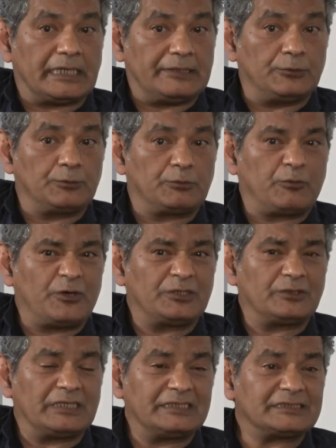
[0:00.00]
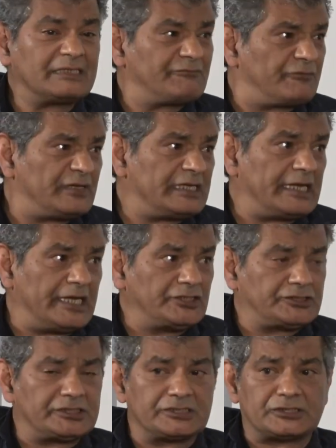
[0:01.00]
and you wanted to. It's a very
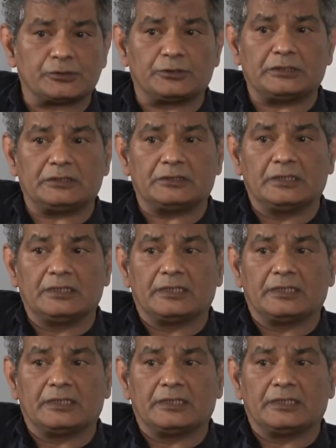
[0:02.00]
ancient story.